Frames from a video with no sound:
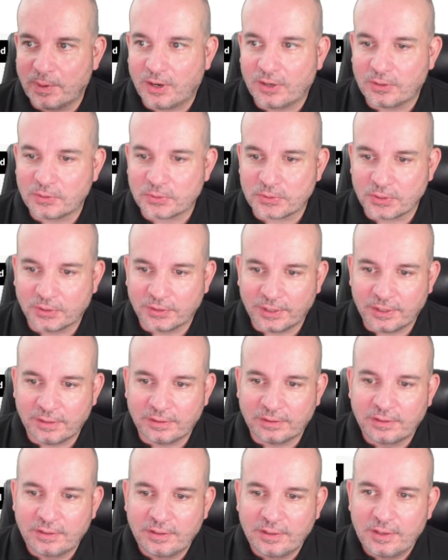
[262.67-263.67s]
miles on
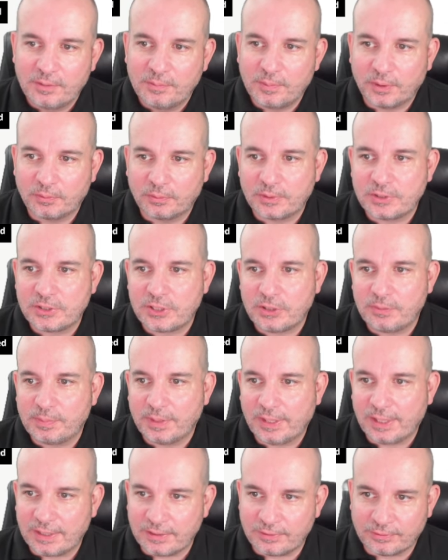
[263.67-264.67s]
it. But would you
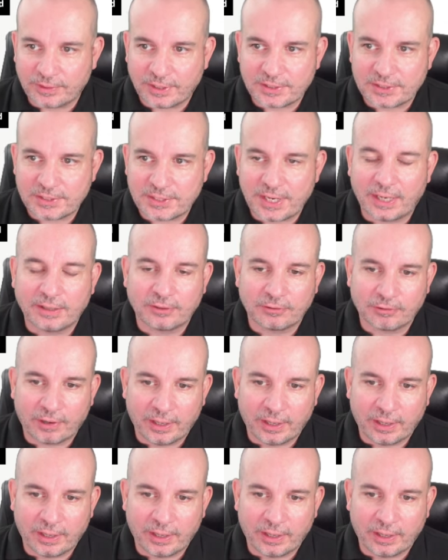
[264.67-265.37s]
believe that's 10